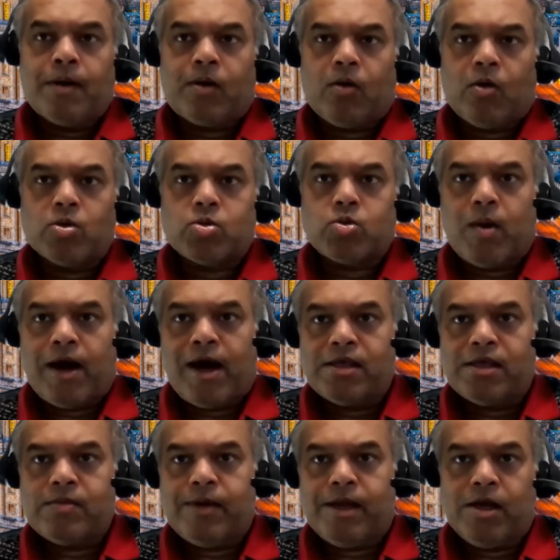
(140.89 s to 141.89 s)
but also
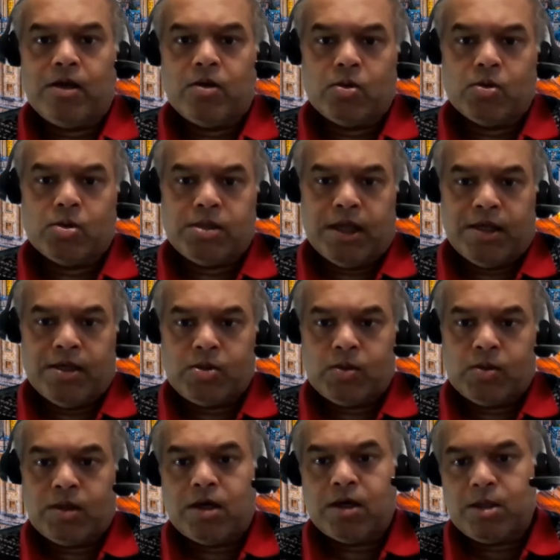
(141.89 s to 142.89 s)
has very close links
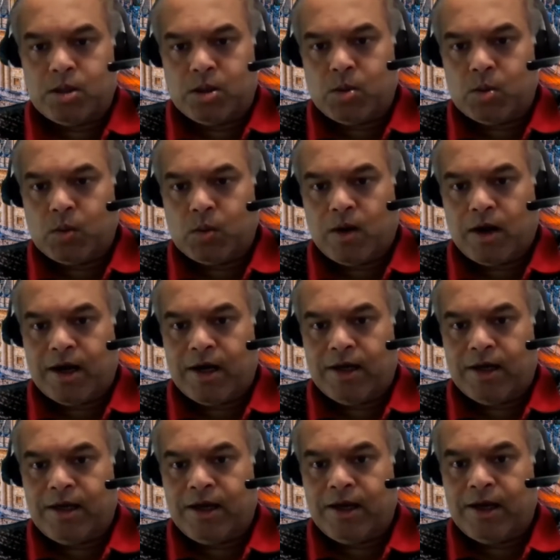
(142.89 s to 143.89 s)
to the other two,
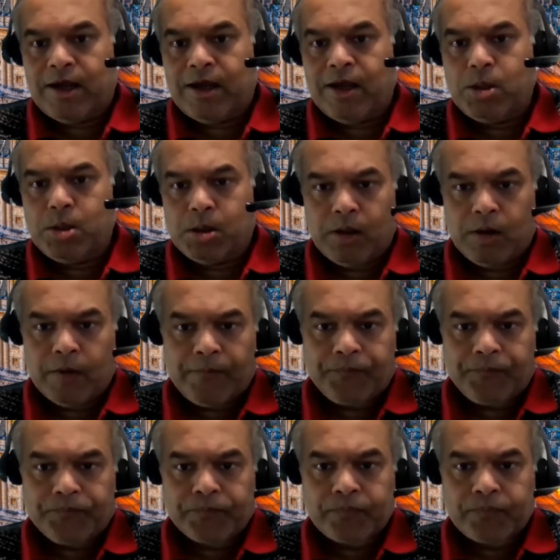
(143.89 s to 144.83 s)
i.e. the data engineer,